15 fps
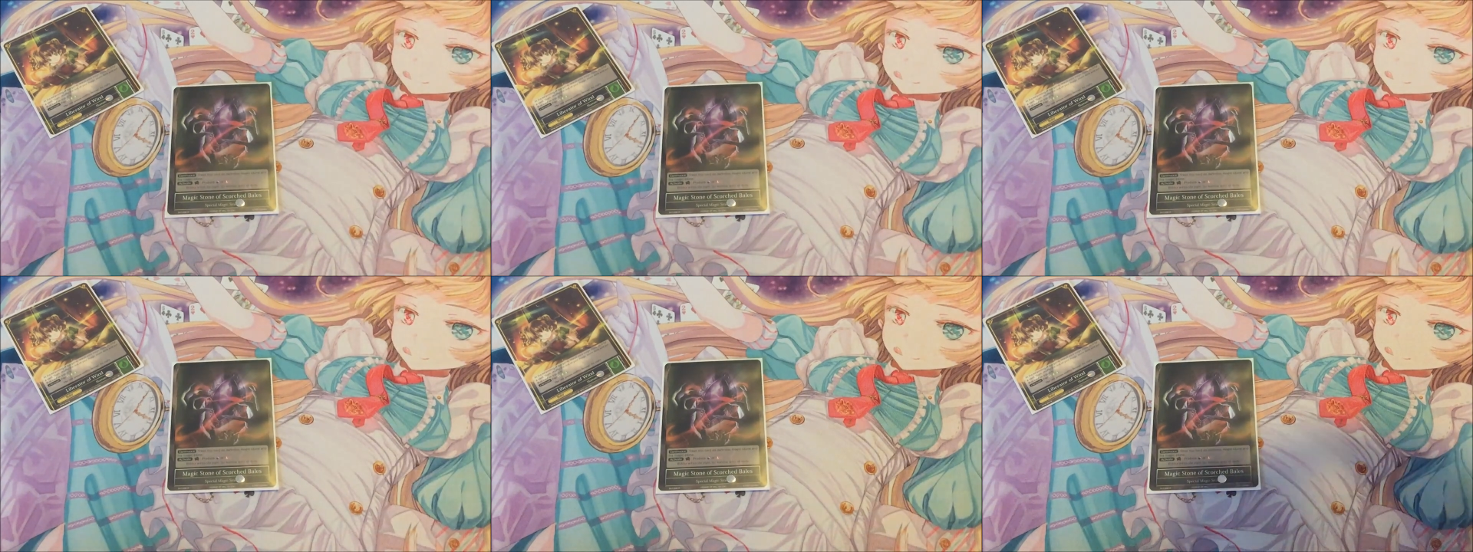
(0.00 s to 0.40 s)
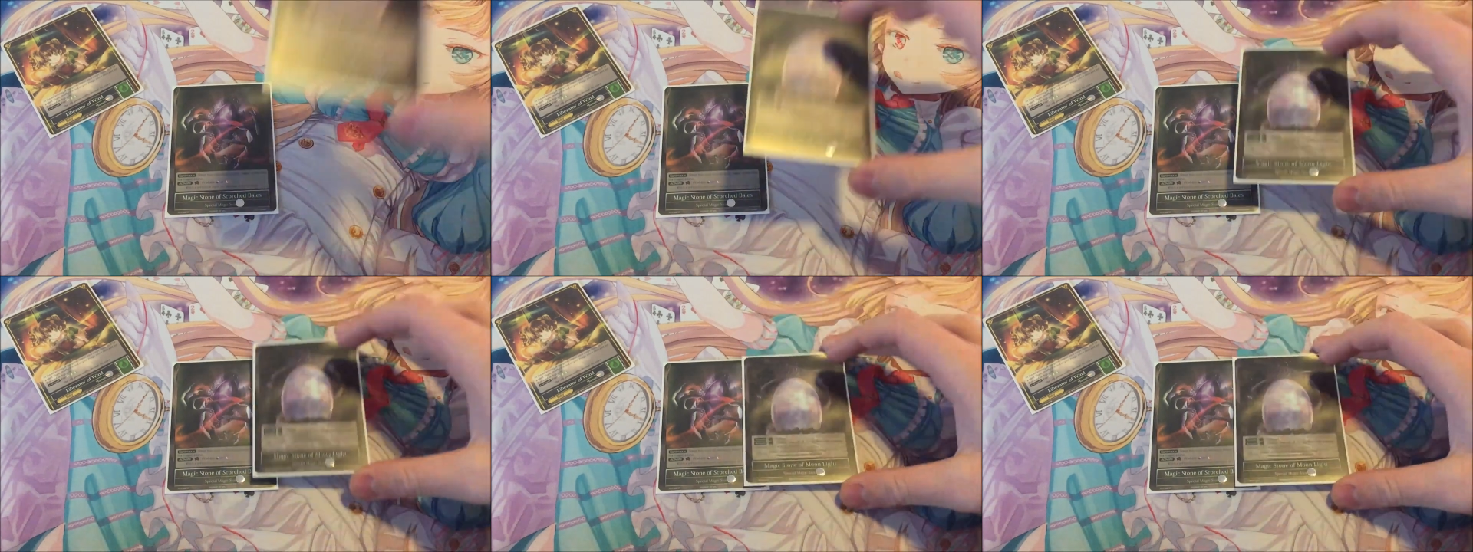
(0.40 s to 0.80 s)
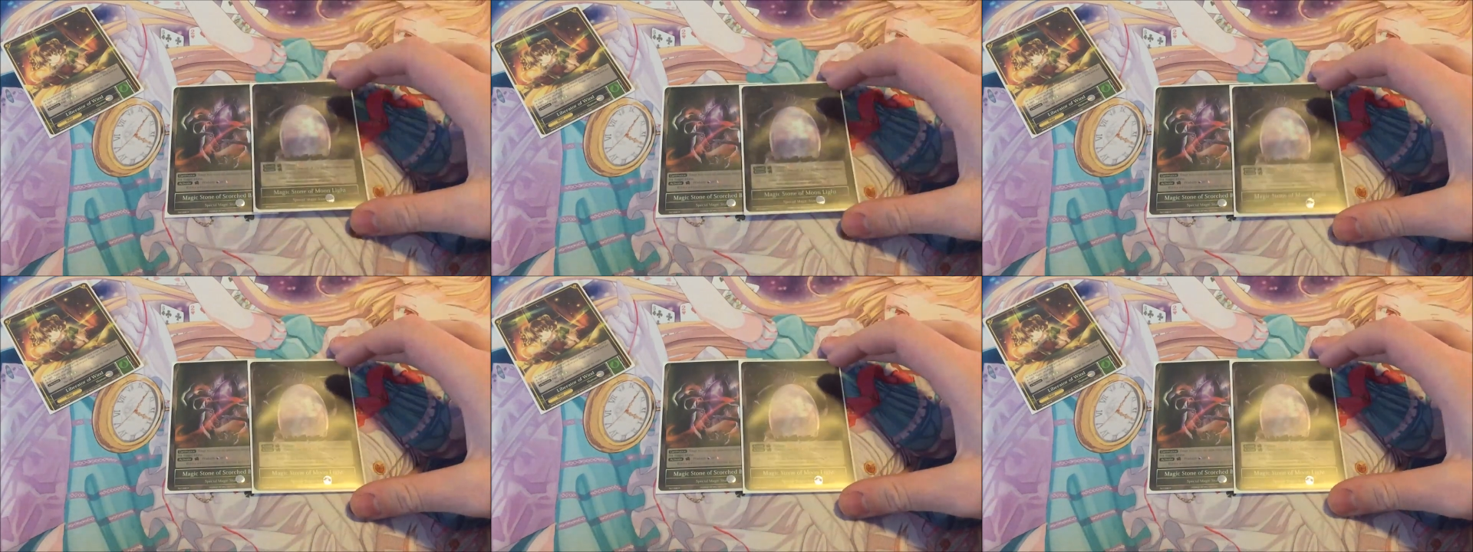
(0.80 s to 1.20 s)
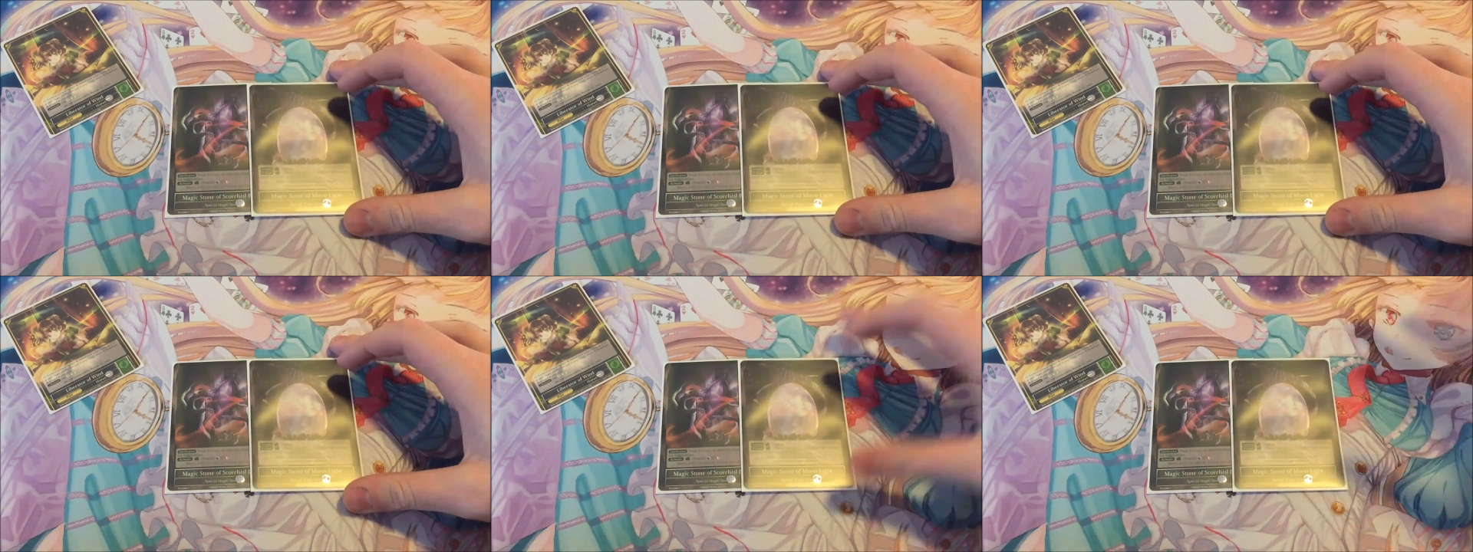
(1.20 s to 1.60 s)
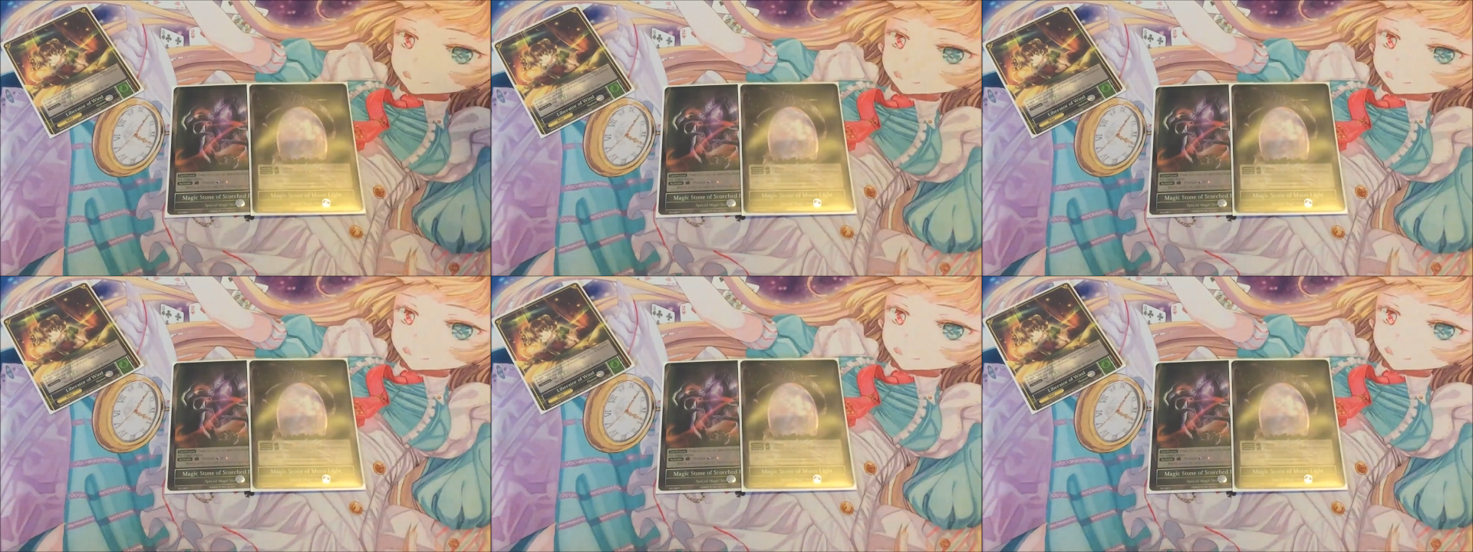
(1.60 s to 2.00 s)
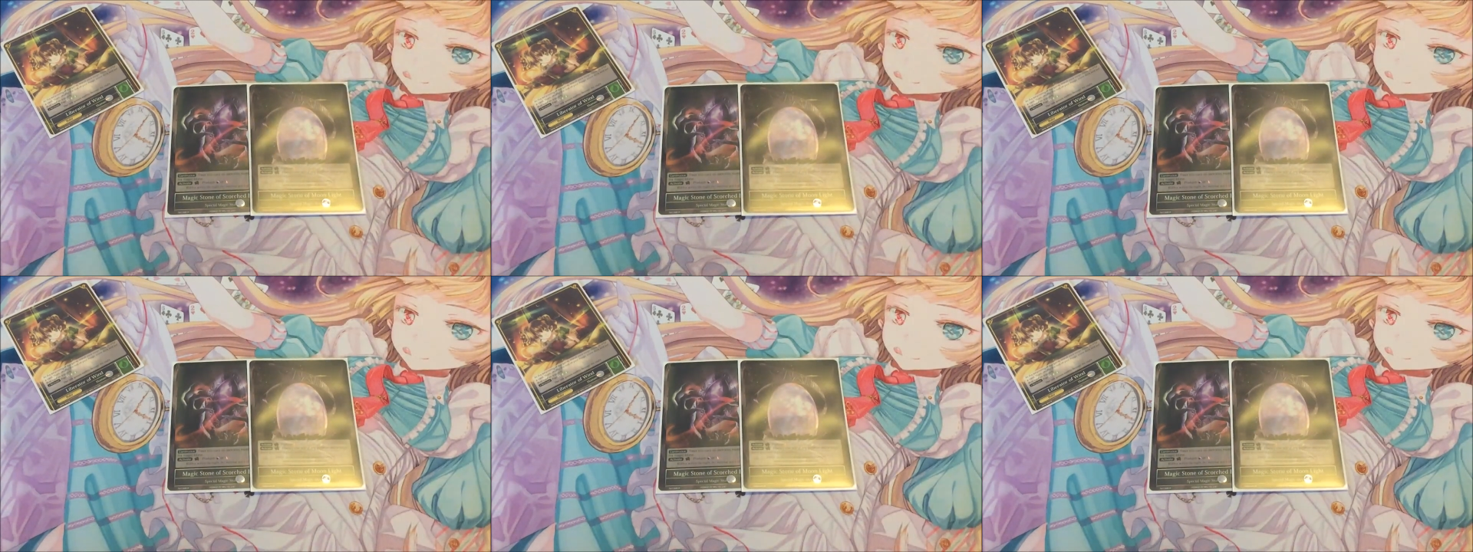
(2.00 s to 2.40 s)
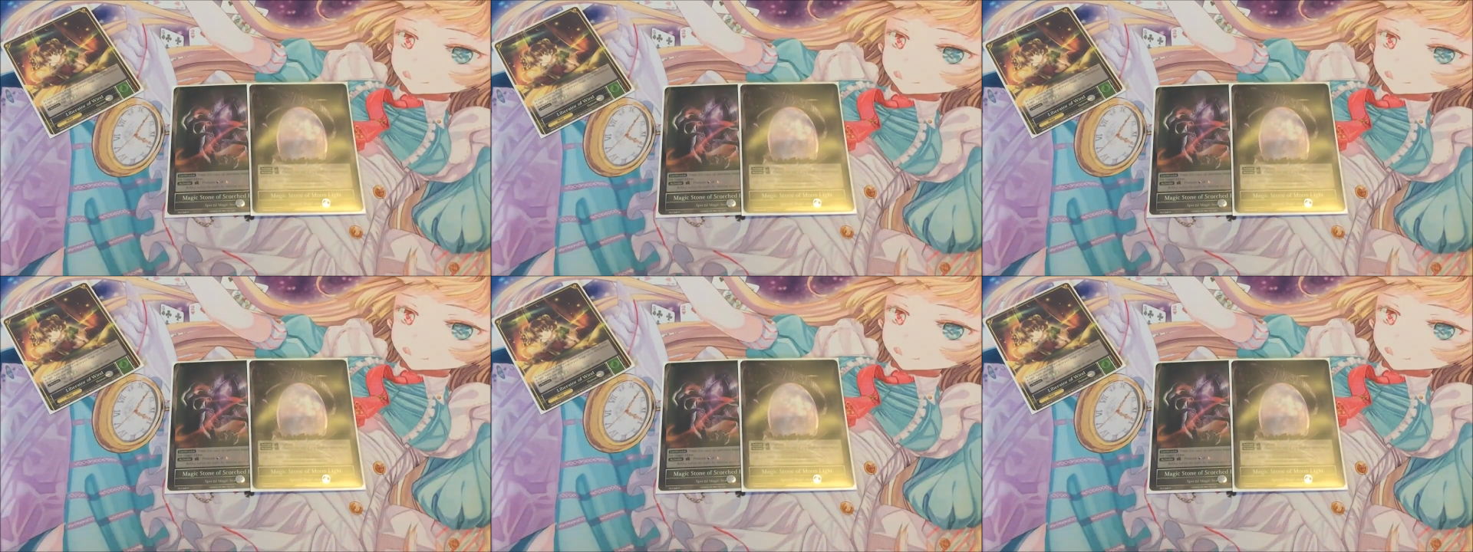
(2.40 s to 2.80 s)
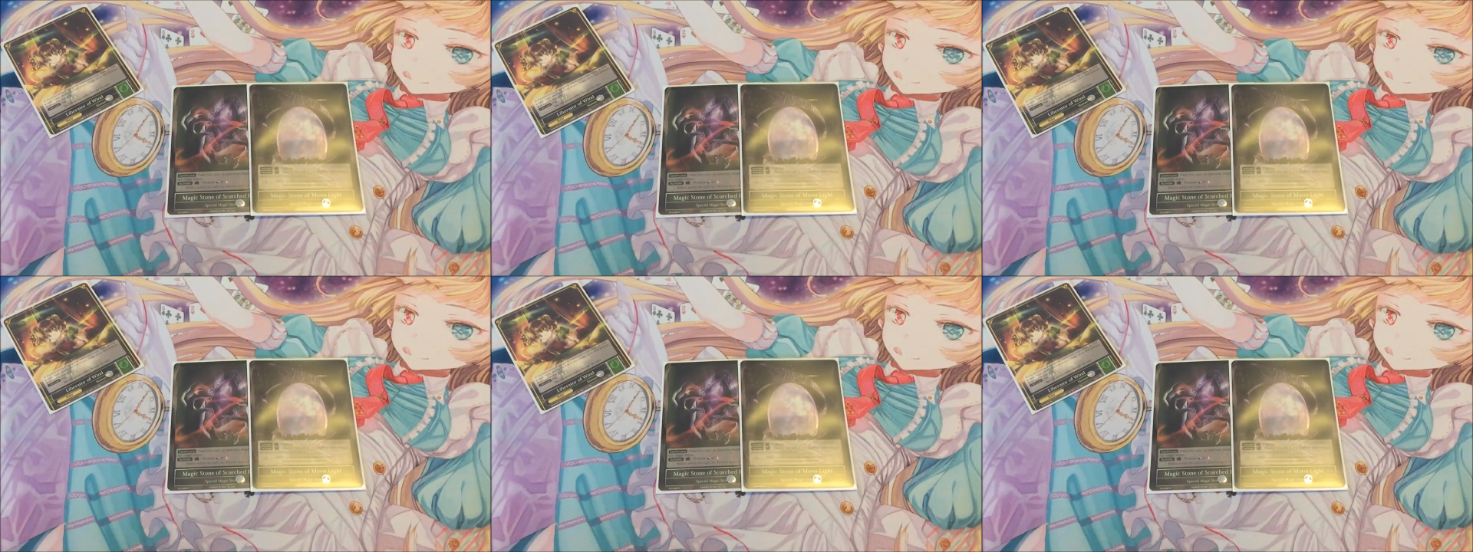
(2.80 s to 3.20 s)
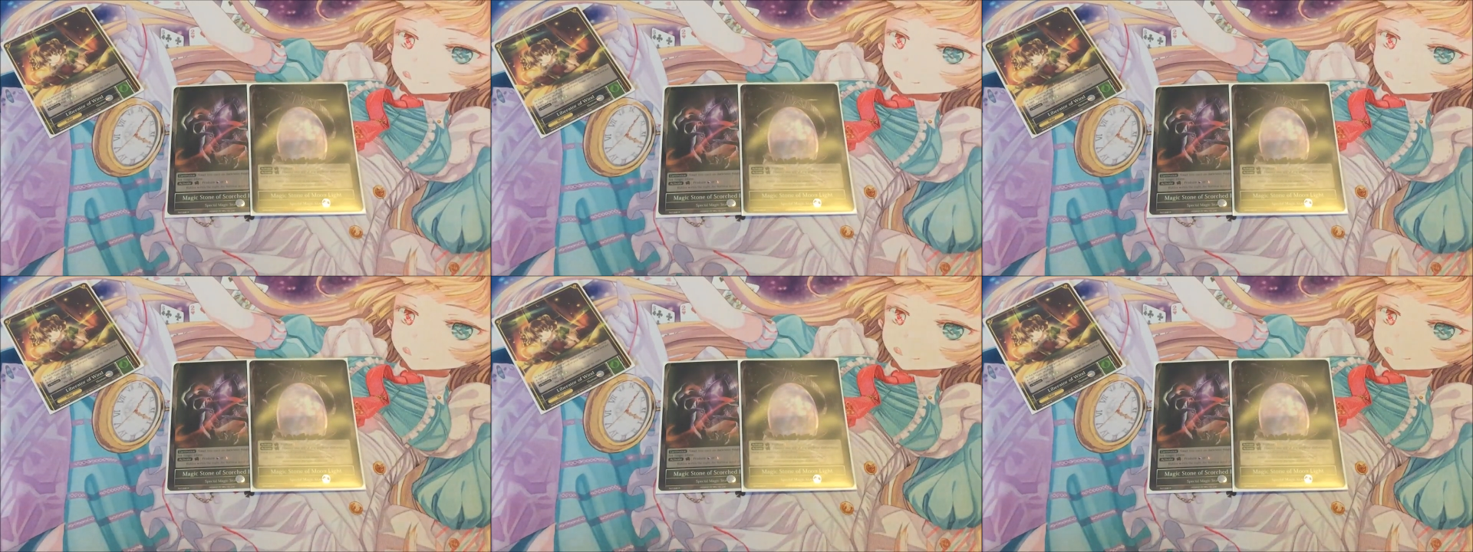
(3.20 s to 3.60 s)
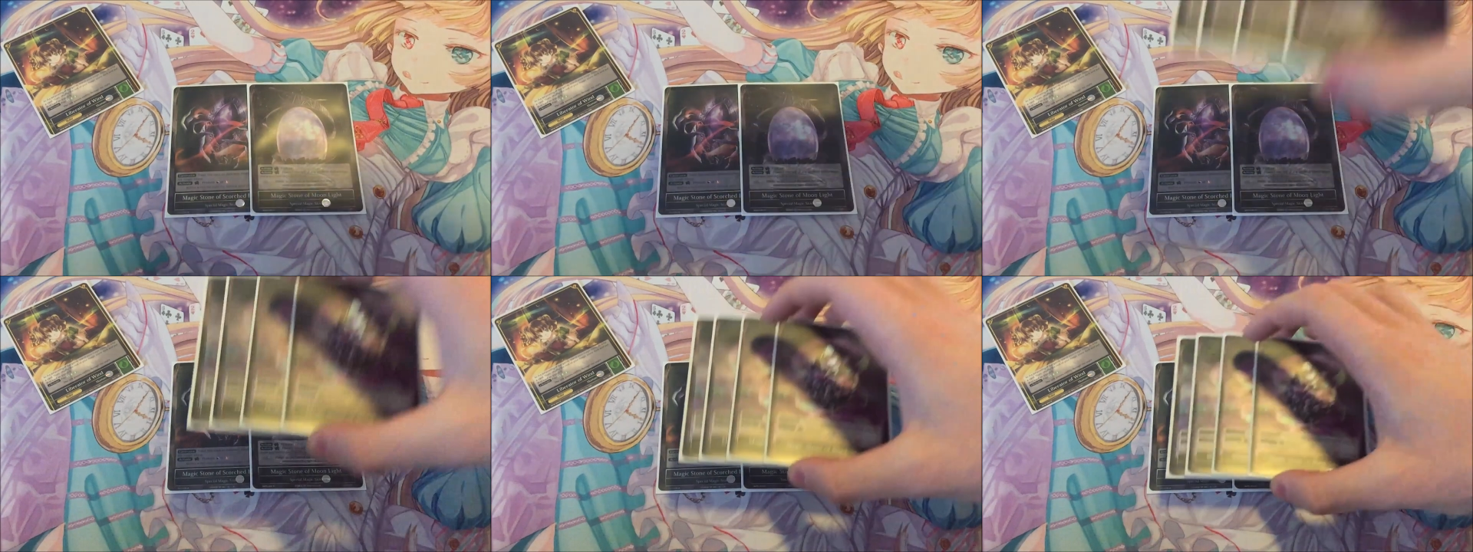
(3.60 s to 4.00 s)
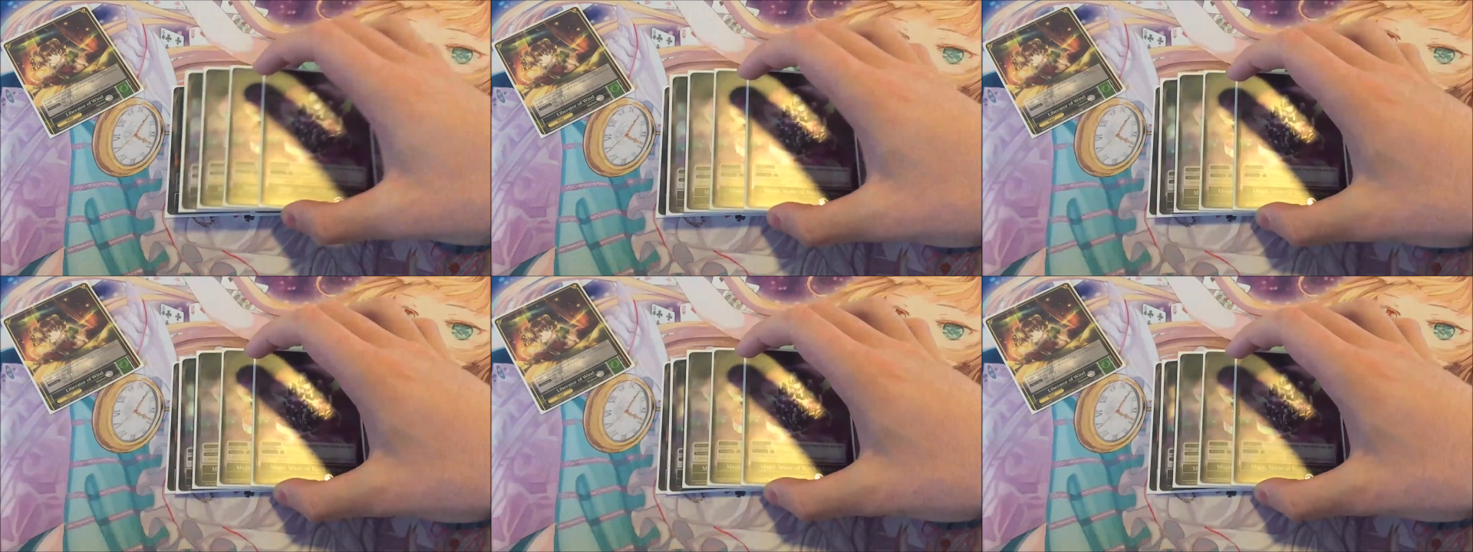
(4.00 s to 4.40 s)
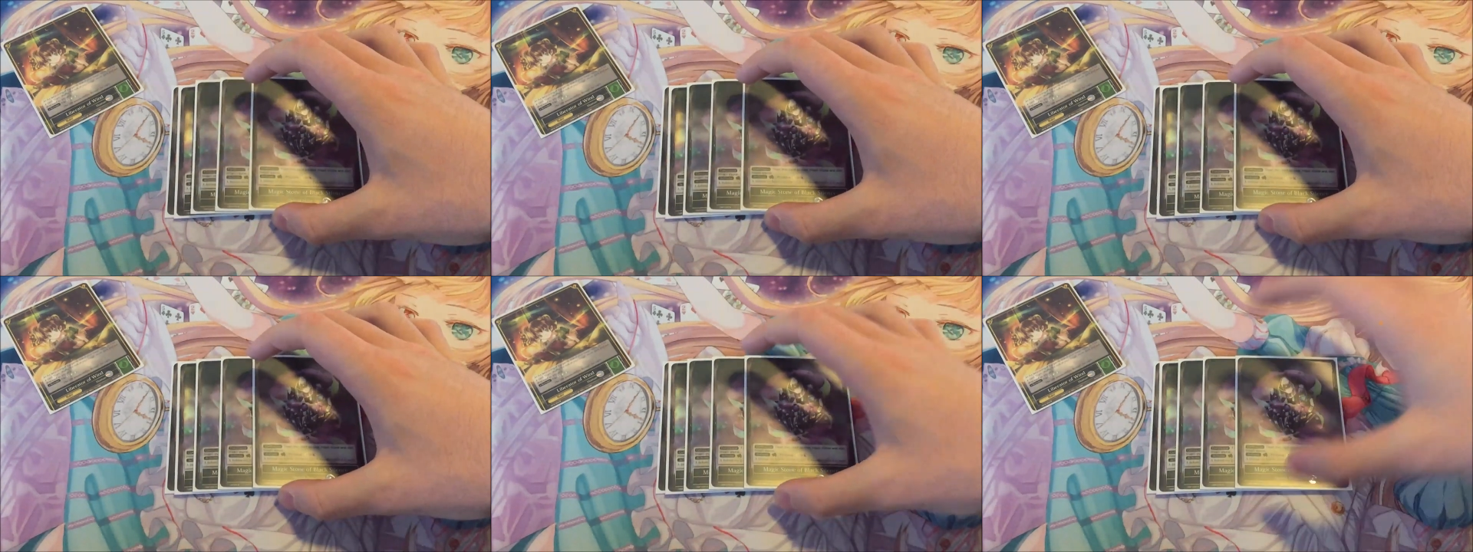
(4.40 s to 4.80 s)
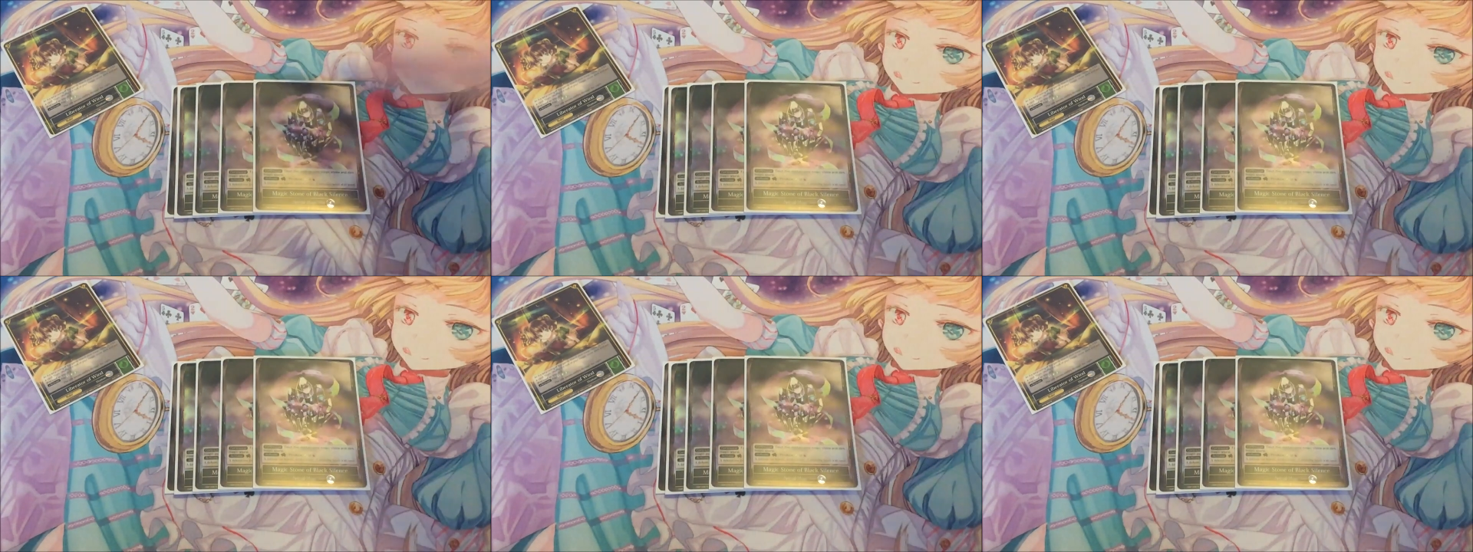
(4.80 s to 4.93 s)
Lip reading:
No face is visible, so there are no lips to read.